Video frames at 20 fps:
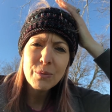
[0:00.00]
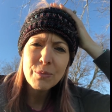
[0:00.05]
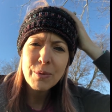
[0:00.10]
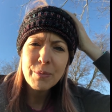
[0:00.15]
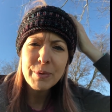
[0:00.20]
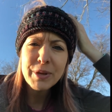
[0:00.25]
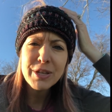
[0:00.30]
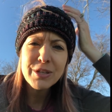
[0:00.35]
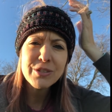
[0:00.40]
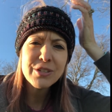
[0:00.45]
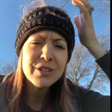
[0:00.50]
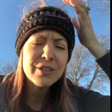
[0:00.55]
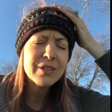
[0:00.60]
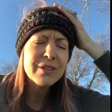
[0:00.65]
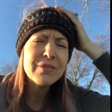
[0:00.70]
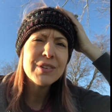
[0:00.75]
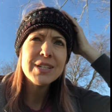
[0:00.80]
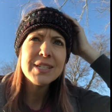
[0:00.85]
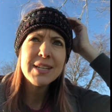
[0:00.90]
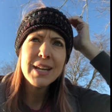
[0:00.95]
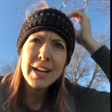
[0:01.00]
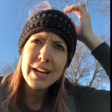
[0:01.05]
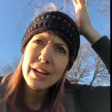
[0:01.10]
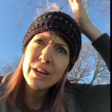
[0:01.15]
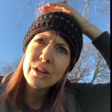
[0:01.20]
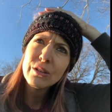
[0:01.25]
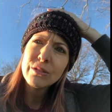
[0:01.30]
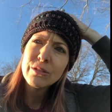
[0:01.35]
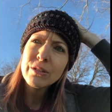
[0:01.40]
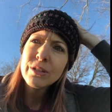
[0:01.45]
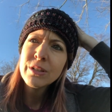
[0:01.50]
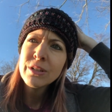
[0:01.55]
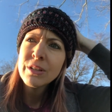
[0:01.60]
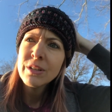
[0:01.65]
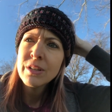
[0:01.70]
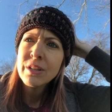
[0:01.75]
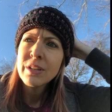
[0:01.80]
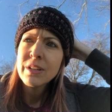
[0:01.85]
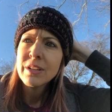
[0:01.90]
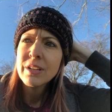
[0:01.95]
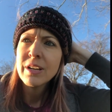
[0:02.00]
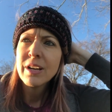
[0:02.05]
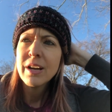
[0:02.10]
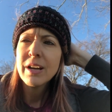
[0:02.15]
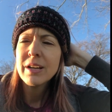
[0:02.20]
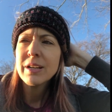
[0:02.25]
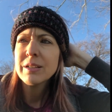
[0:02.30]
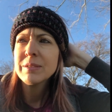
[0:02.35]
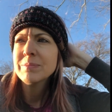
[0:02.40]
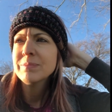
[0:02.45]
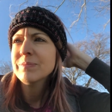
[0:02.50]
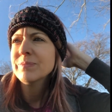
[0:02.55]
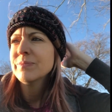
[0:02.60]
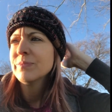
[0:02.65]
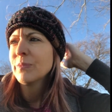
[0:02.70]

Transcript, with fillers: when we used to live in town um,